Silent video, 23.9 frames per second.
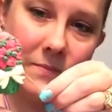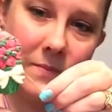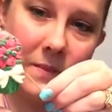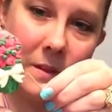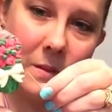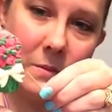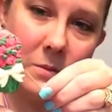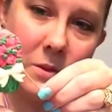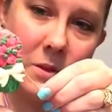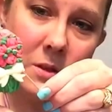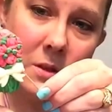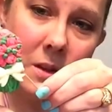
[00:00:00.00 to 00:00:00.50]

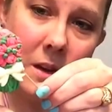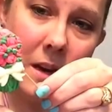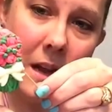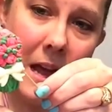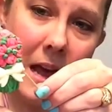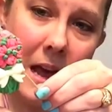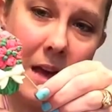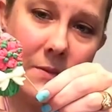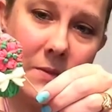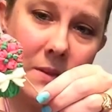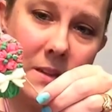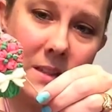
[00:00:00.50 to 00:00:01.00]
I'm just going to
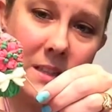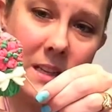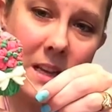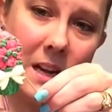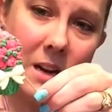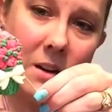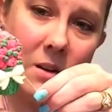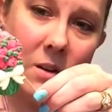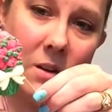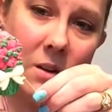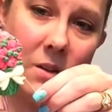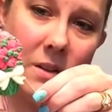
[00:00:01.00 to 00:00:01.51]
have to
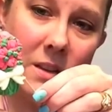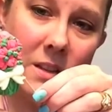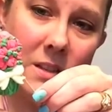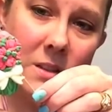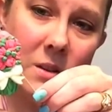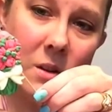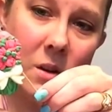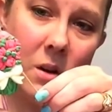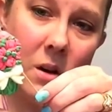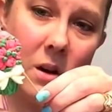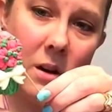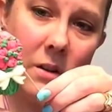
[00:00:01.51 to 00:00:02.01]
take all this
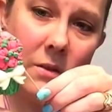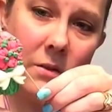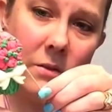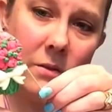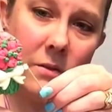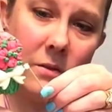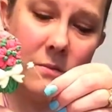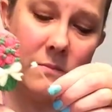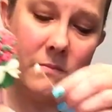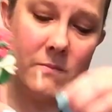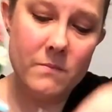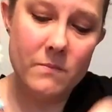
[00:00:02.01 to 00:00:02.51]
off
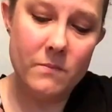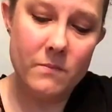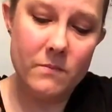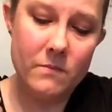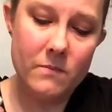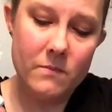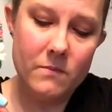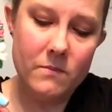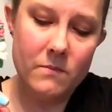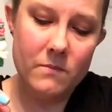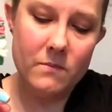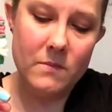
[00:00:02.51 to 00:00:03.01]

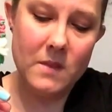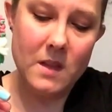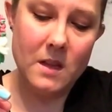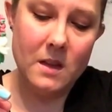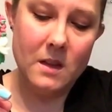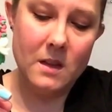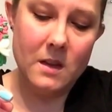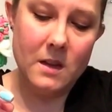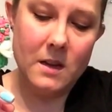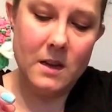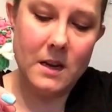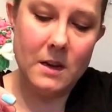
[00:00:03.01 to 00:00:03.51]

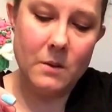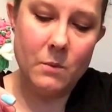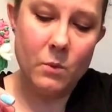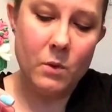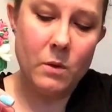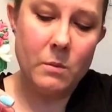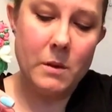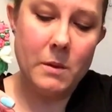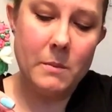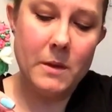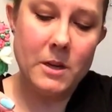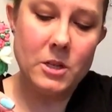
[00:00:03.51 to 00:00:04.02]
and
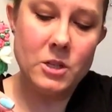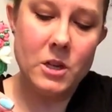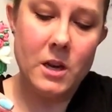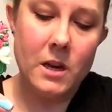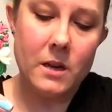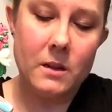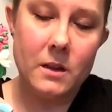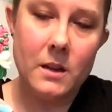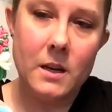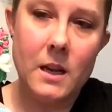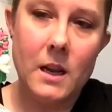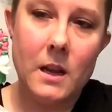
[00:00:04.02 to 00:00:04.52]
warm up my
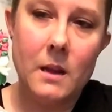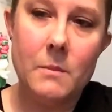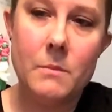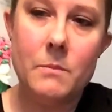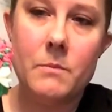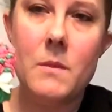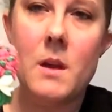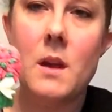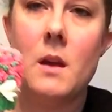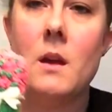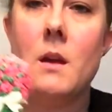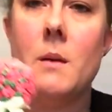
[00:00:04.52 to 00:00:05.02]
chocolate again.
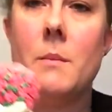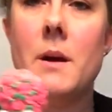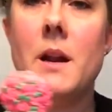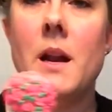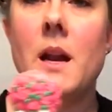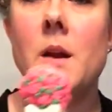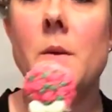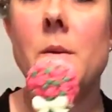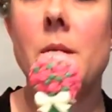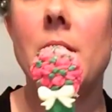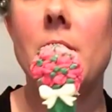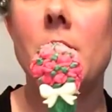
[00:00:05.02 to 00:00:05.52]
But
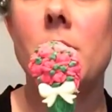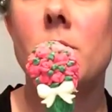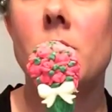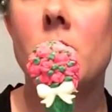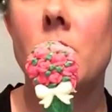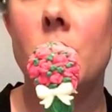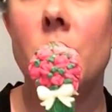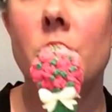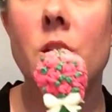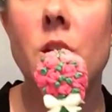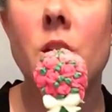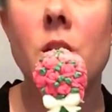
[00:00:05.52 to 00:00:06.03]
anyway,
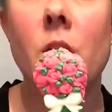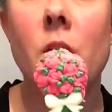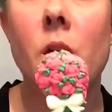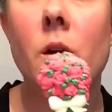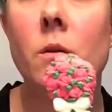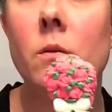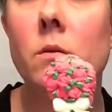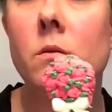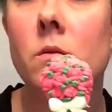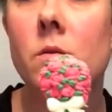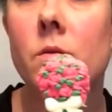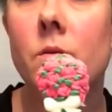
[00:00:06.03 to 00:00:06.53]
here you
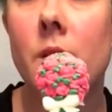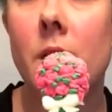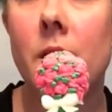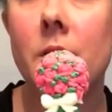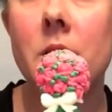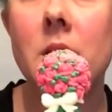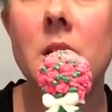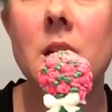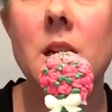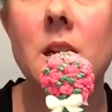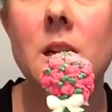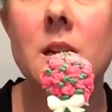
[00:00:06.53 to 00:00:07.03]
go.
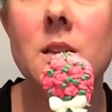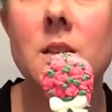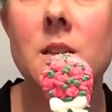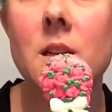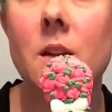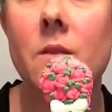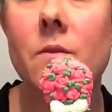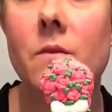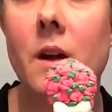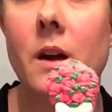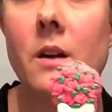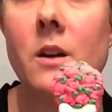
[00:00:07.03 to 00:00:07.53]
Very easy,
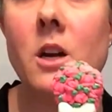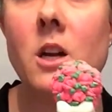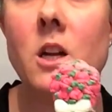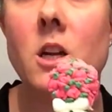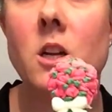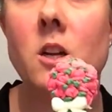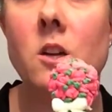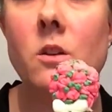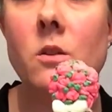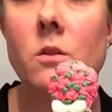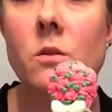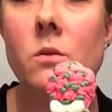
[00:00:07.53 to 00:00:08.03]
very
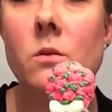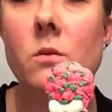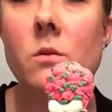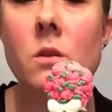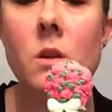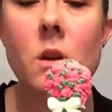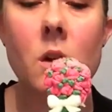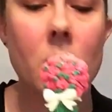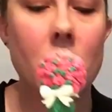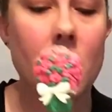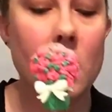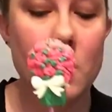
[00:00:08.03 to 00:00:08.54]
cute.
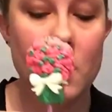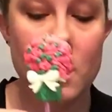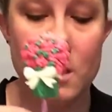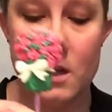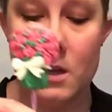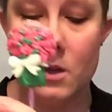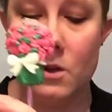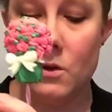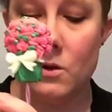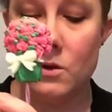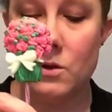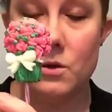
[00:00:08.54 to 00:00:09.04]

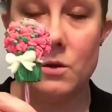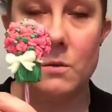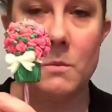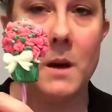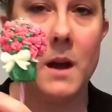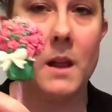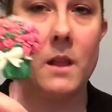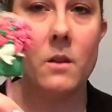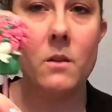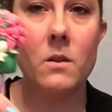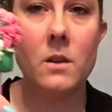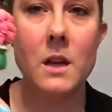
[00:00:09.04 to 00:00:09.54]
Use your My
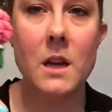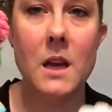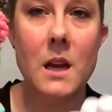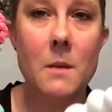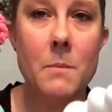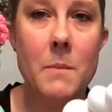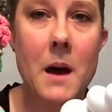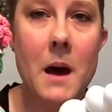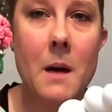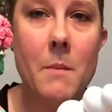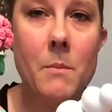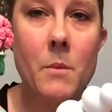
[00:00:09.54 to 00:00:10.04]
Little Cake
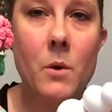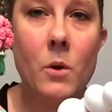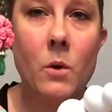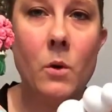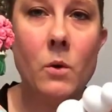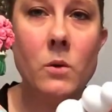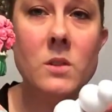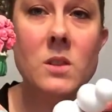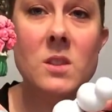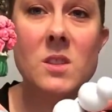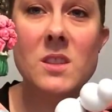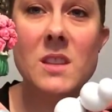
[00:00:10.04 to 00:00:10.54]
Pop
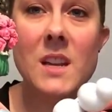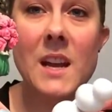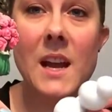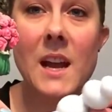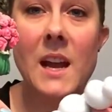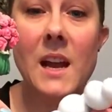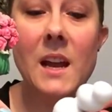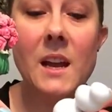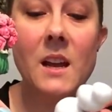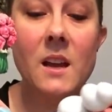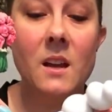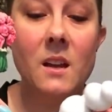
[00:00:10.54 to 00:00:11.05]
mold.
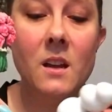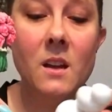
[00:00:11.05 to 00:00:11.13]
Stay